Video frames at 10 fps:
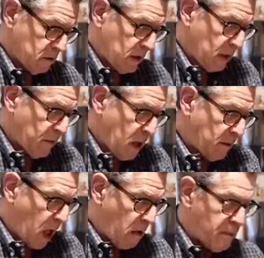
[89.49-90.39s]
that
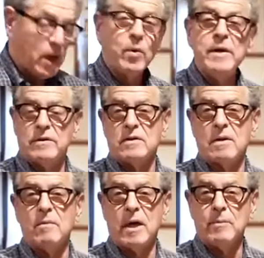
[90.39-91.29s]
I'll bequeath to
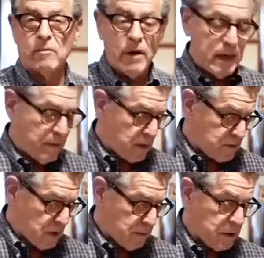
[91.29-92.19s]
somebody, but right now
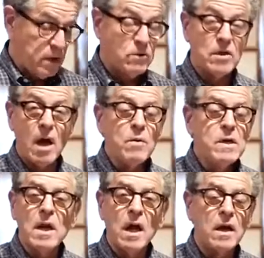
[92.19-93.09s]
that's what I'm going to use. I
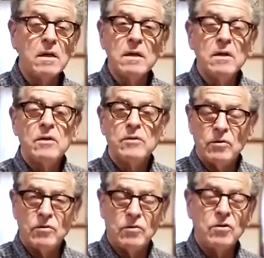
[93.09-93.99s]
would not
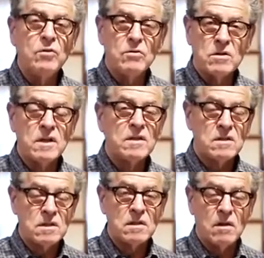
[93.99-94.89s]
use
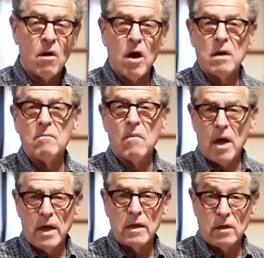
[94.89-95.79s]
this on
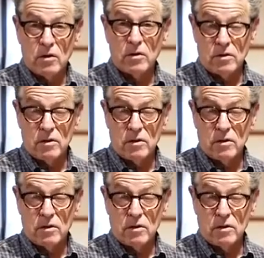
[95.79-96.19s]
my good